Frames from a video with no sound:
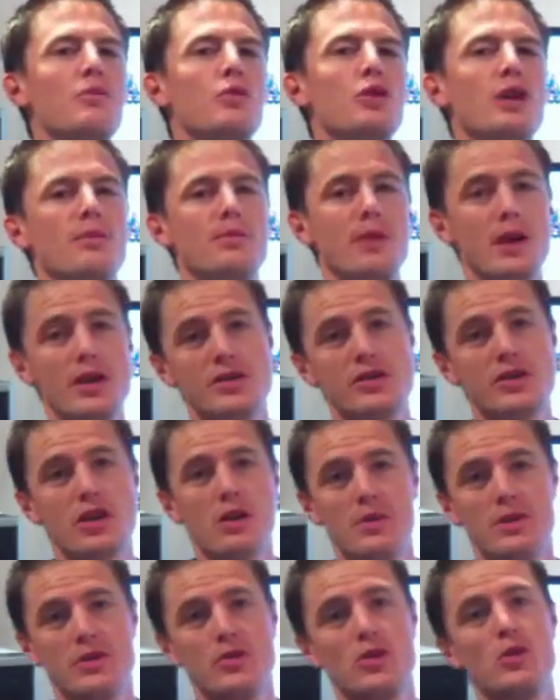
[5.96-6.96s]
We're going to post a
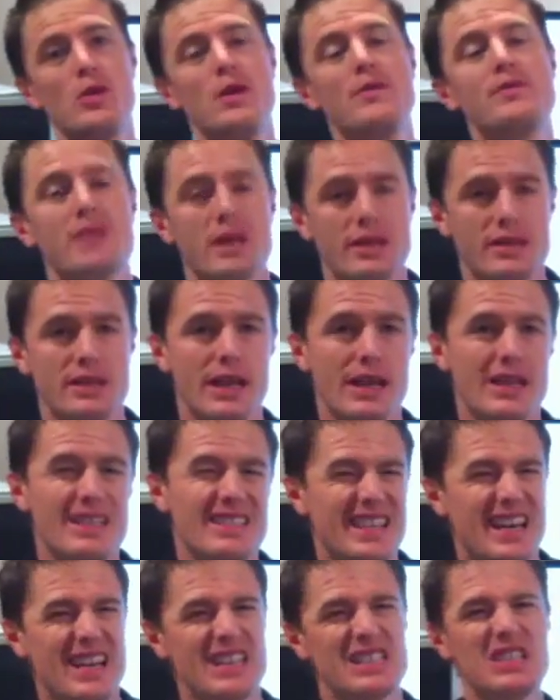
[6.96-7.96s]
comment through our website today
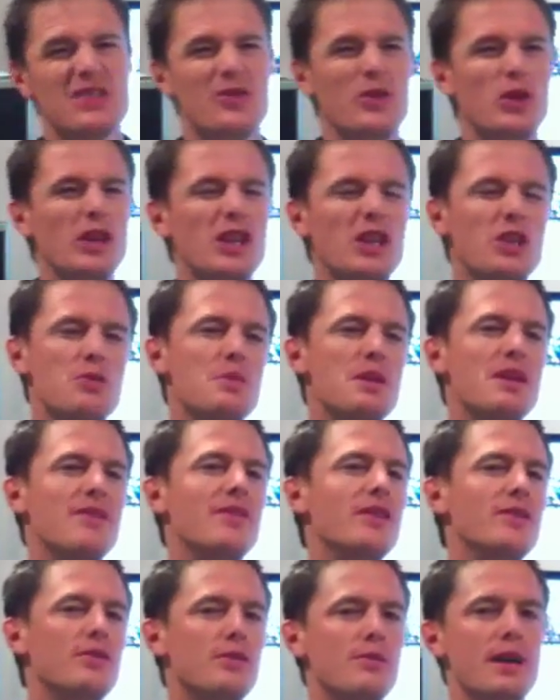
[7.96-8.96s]
just asking for a little bit
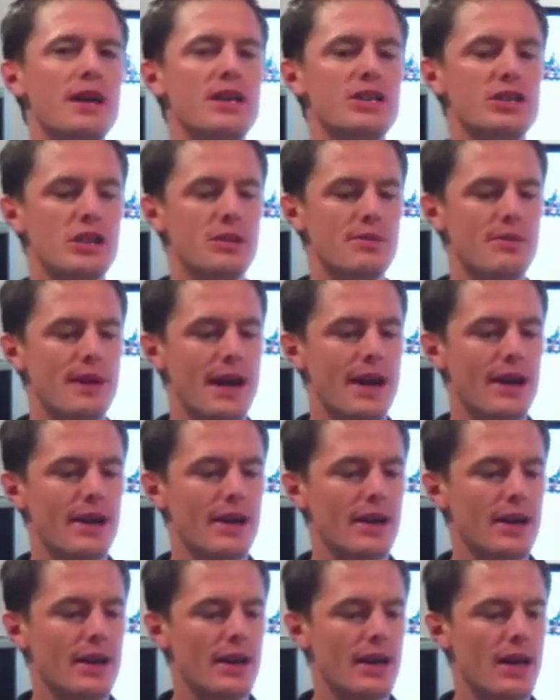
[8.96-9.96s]
of information about
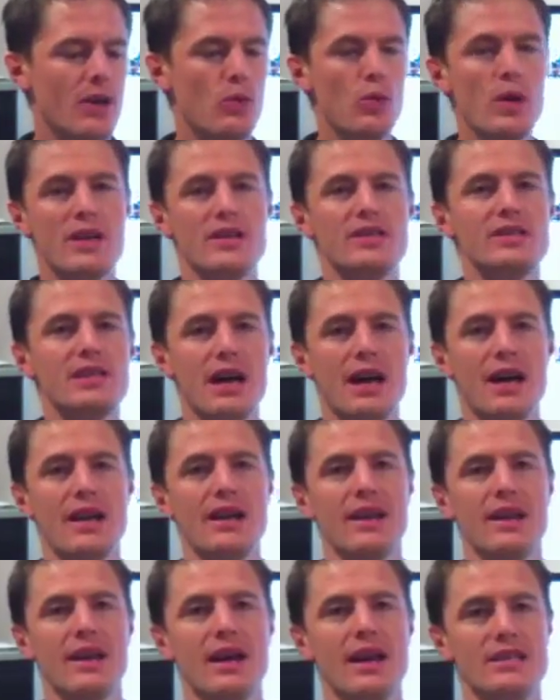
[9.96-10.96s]
where to
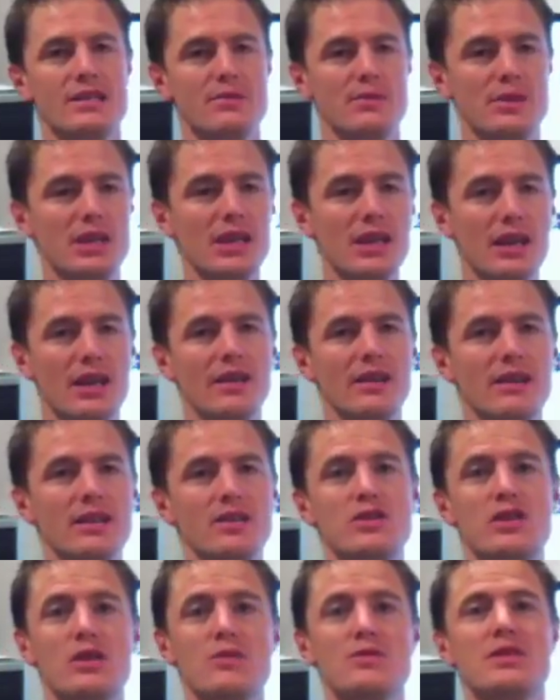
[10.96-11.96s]
start as a beginner
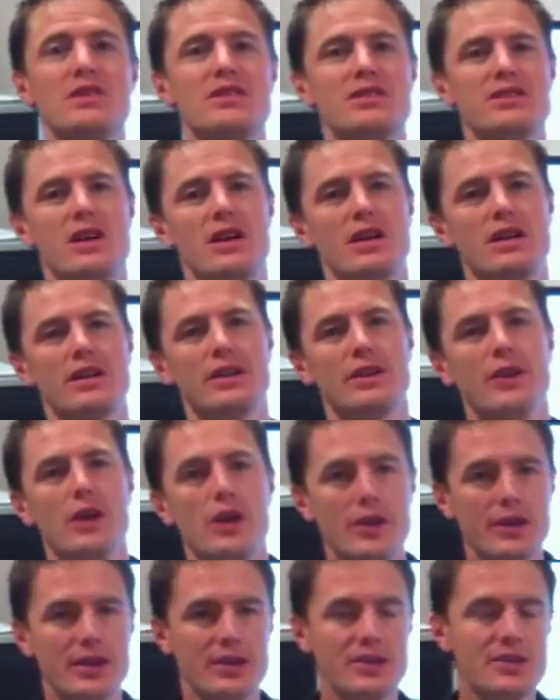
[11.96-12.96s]
in terms of your cycling
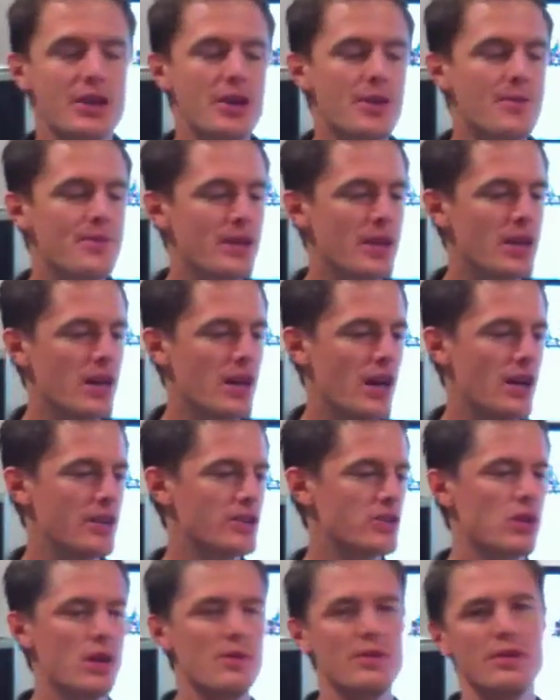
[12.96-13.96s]
clothing. So I
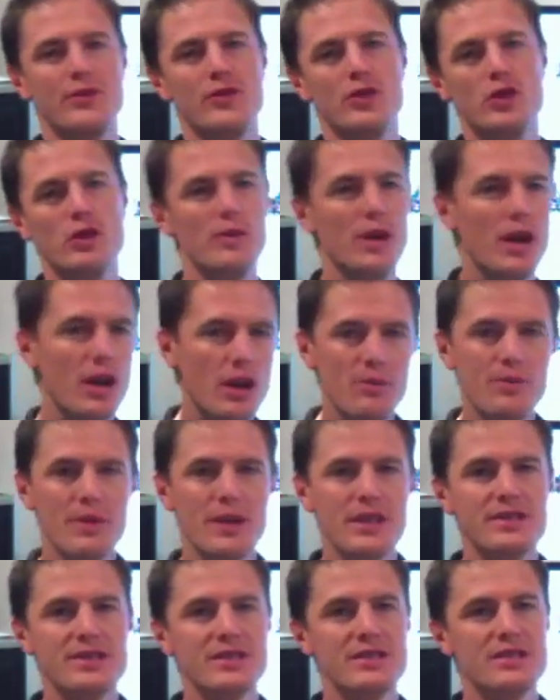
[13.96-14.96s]
just grabbed a few of my own
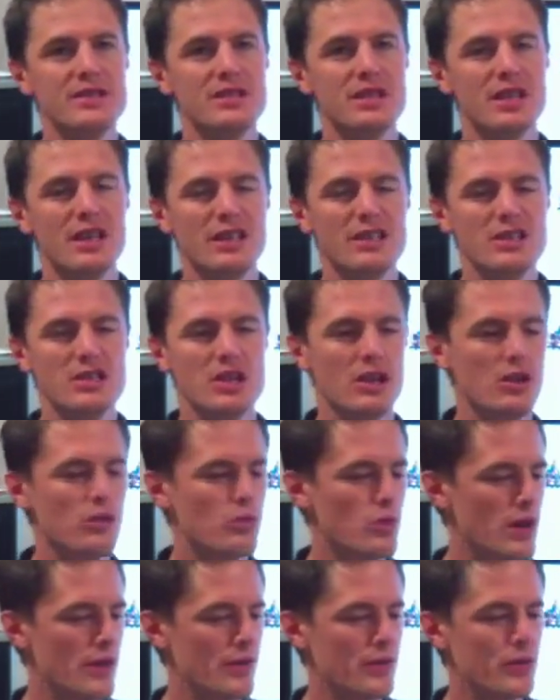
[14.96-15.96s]
pieces. I'm just going to
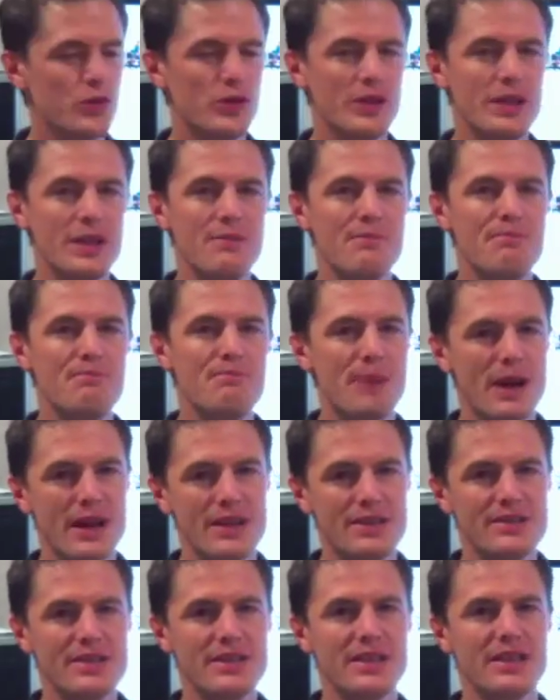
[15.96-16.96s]
run through them
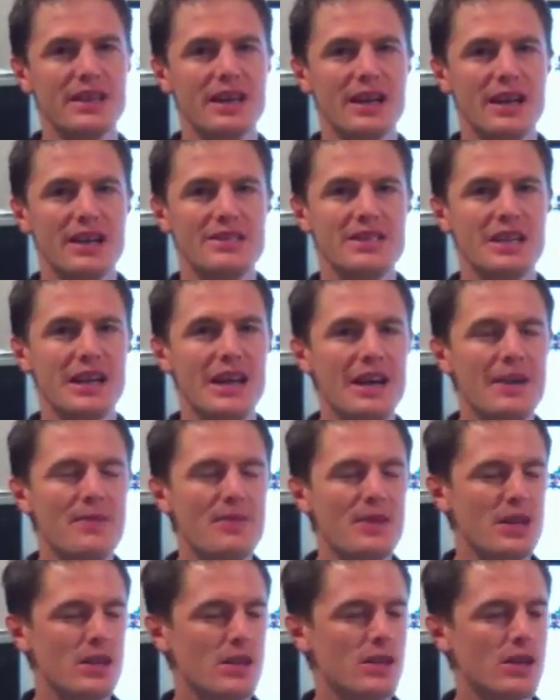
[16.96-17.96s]
basic today.
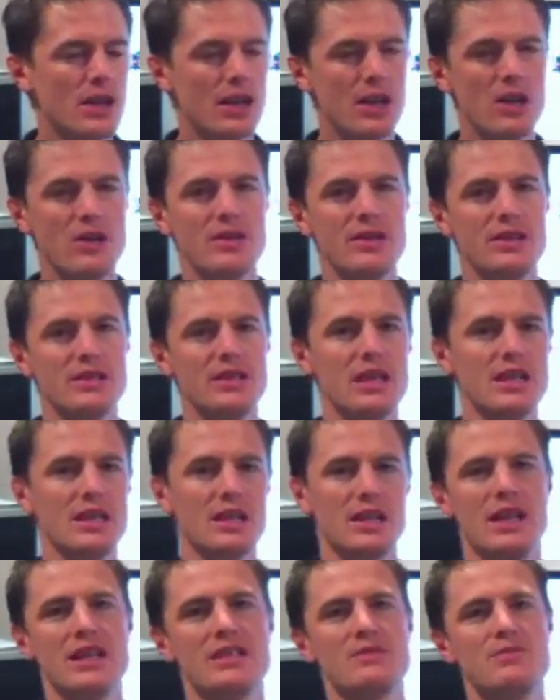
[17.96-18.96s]
I'm not going to go into the
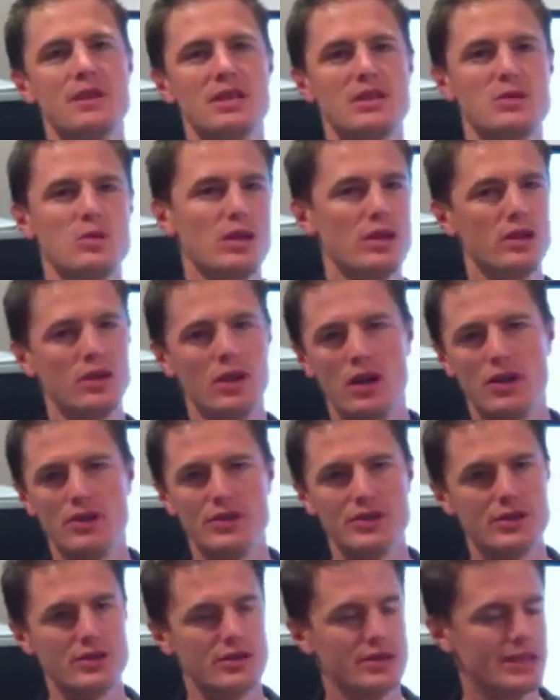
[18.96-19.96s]
technical aspects, we're going to do a whole
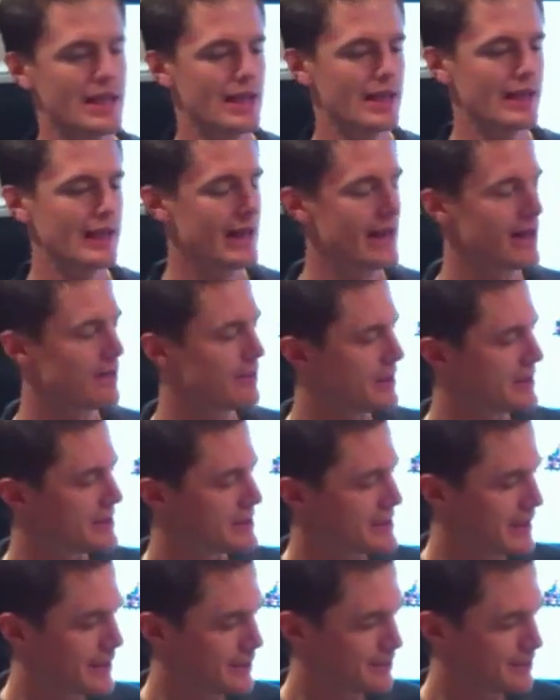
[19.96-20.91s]
series on that later, but